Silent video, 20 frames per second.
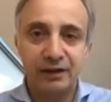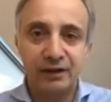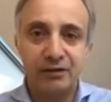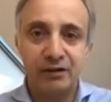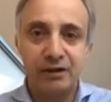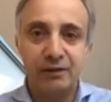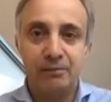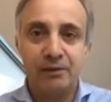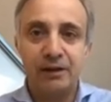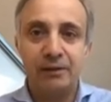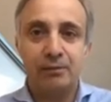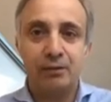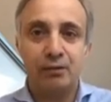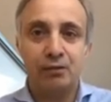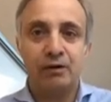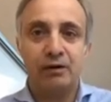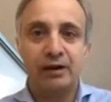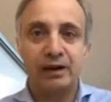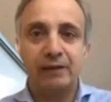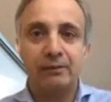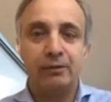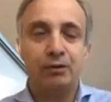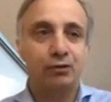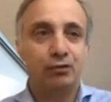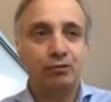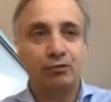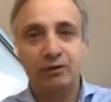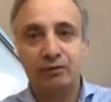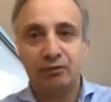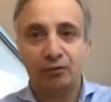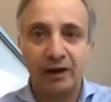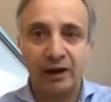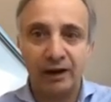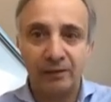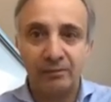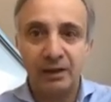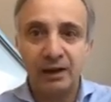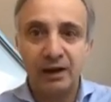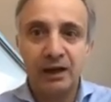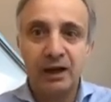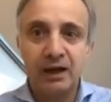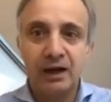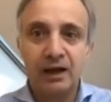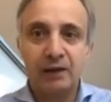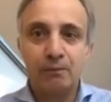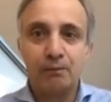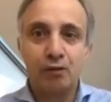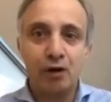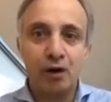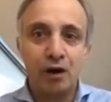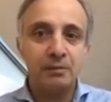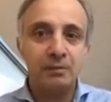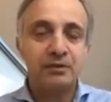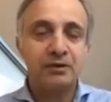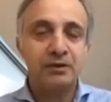You need people who are able to reframe uh, problems